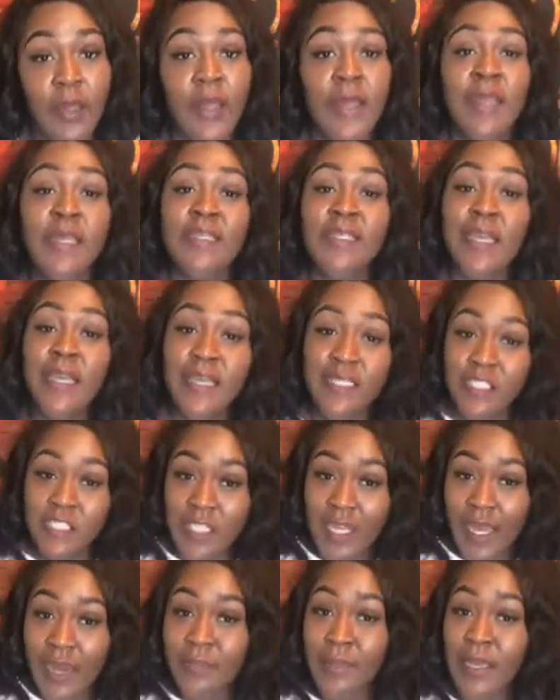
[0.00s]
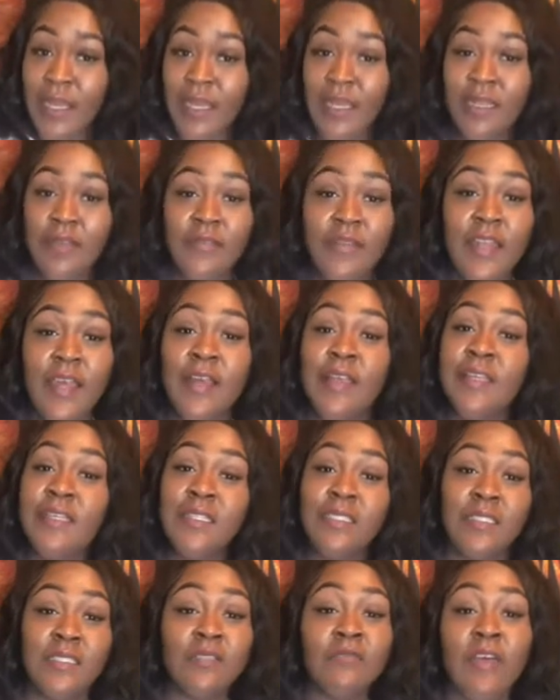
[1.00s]
yes you got to make a living out here
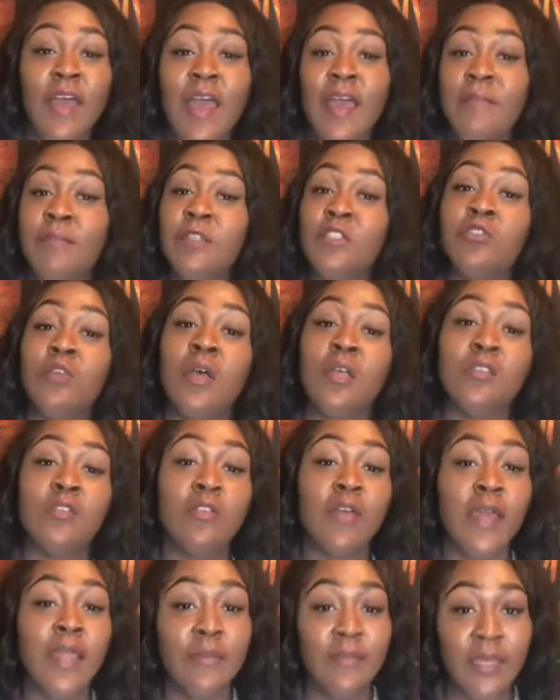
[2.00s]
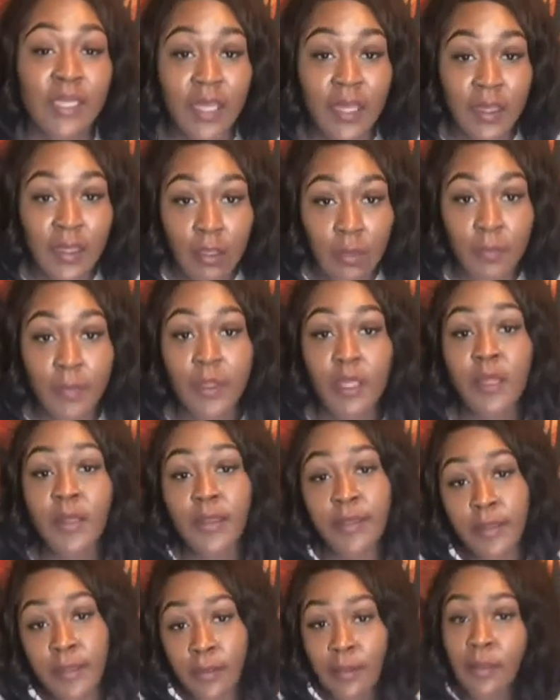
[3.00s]
and survive but you also got to be a helper a
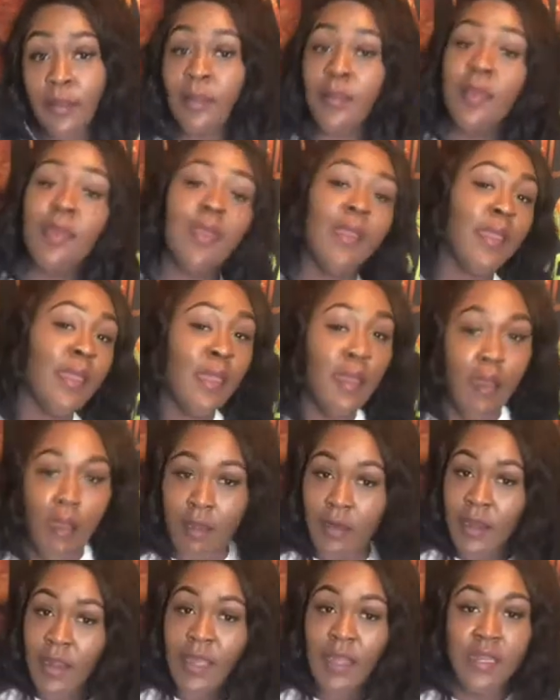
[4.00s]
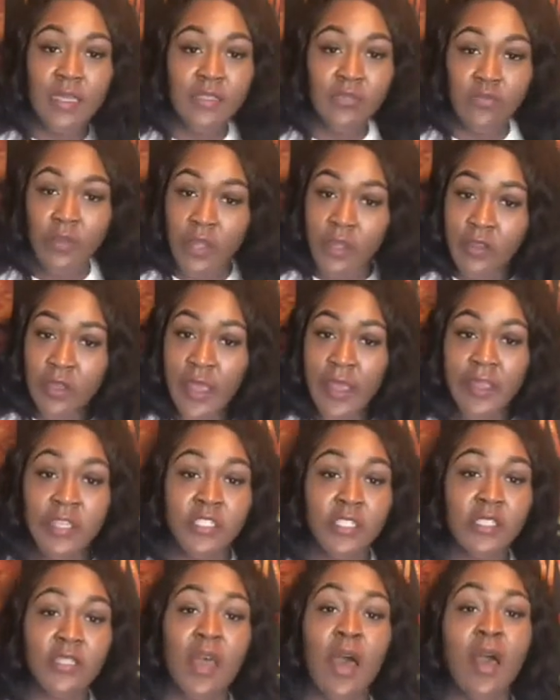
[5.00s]
healer and all that as well you can't
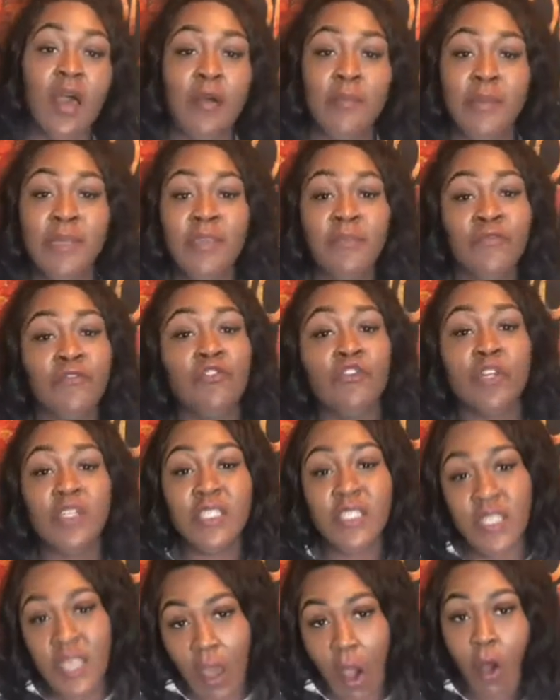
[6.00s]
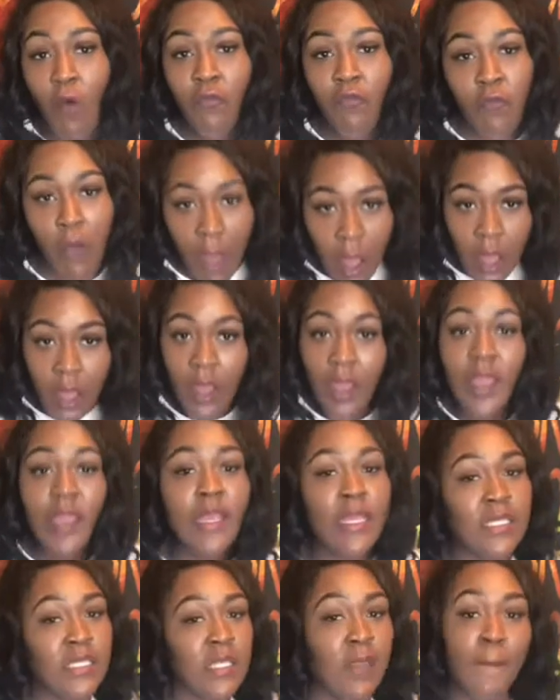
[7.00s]
just all be for self
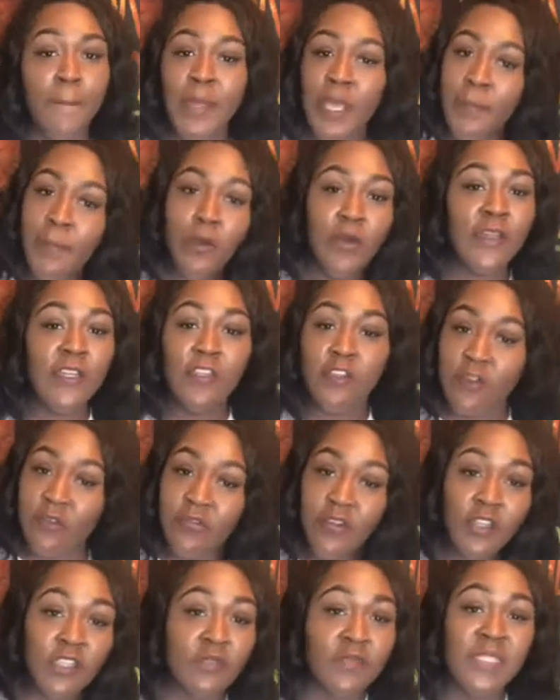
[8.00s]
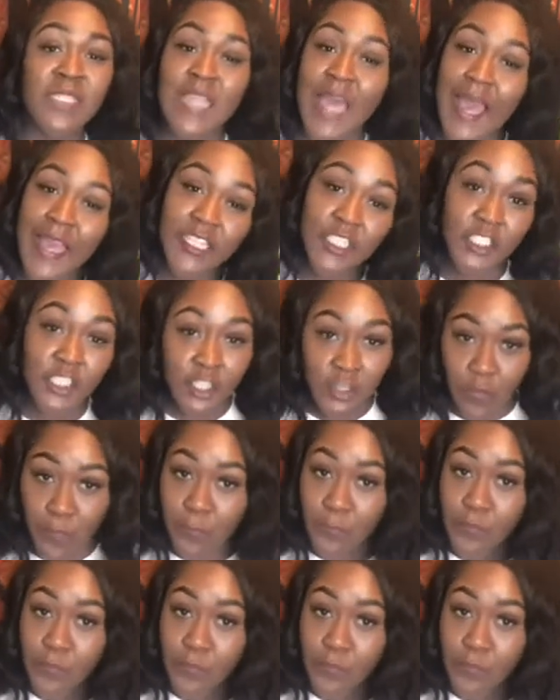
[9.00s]
it's people in the universe besides you